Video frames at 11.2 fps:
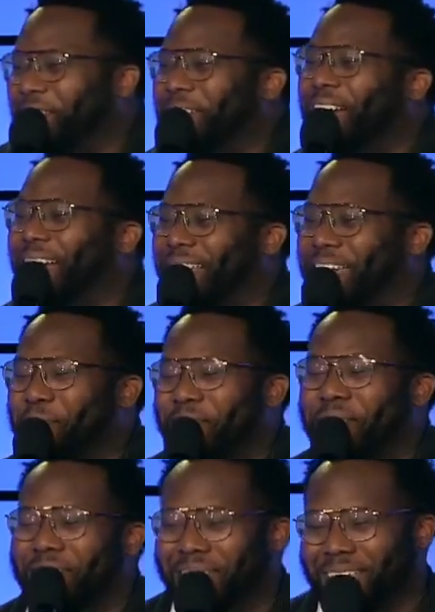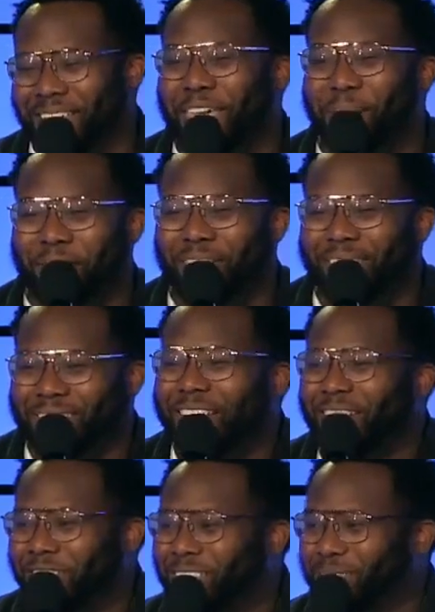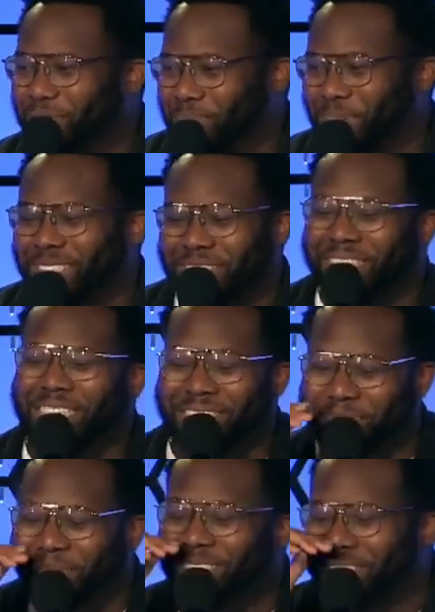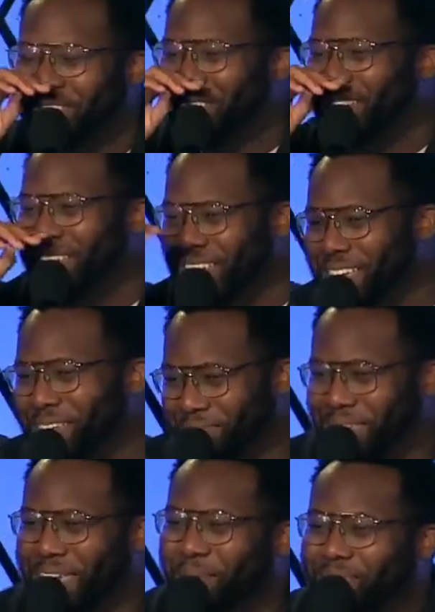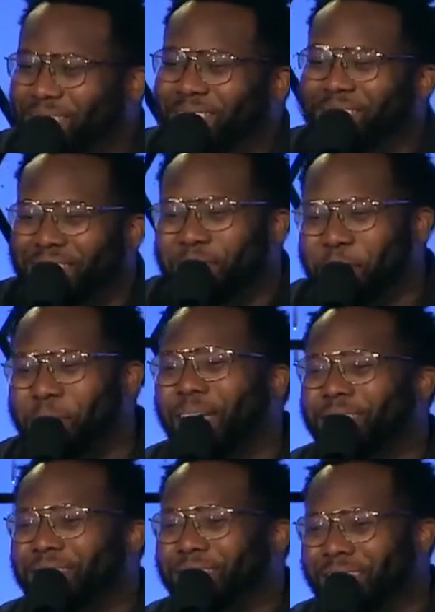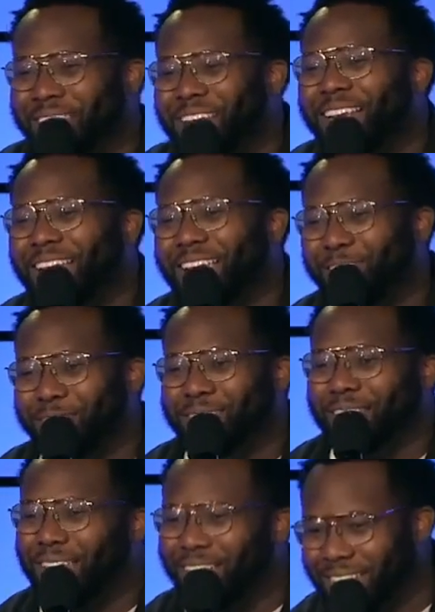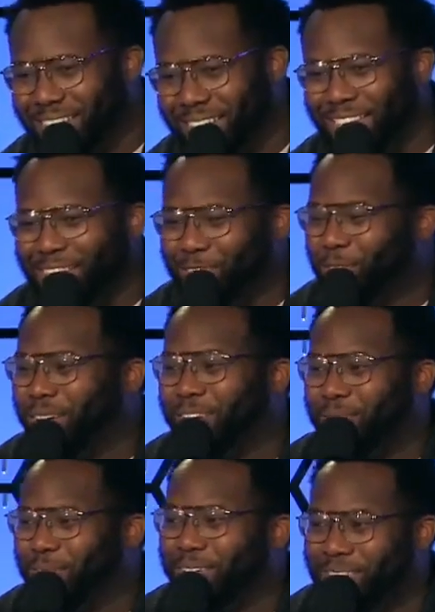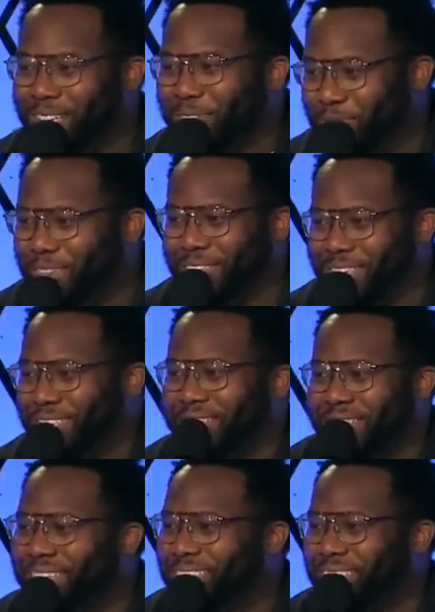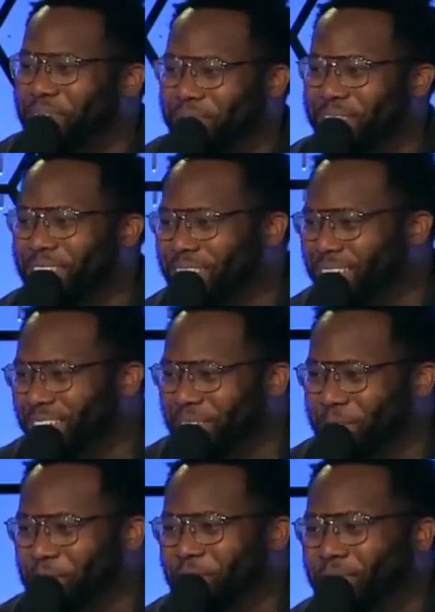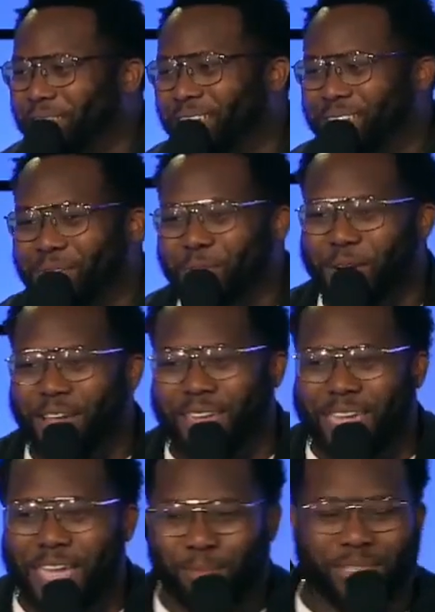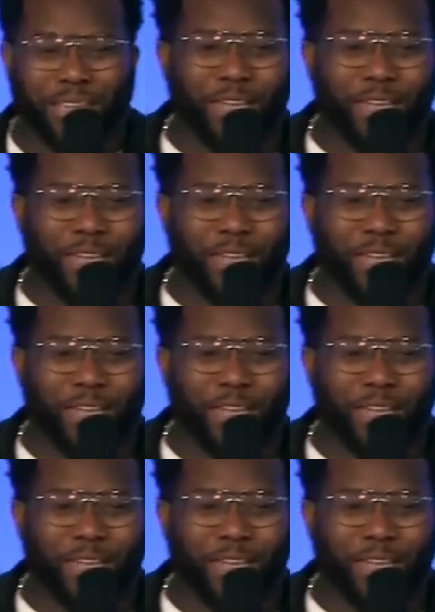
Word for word: when I came in, came alongside Chris, when Pastor Jason, Pastor Courtney became associate pastors, it was like he traded one thing for the exact same thing we're at camp. It's like,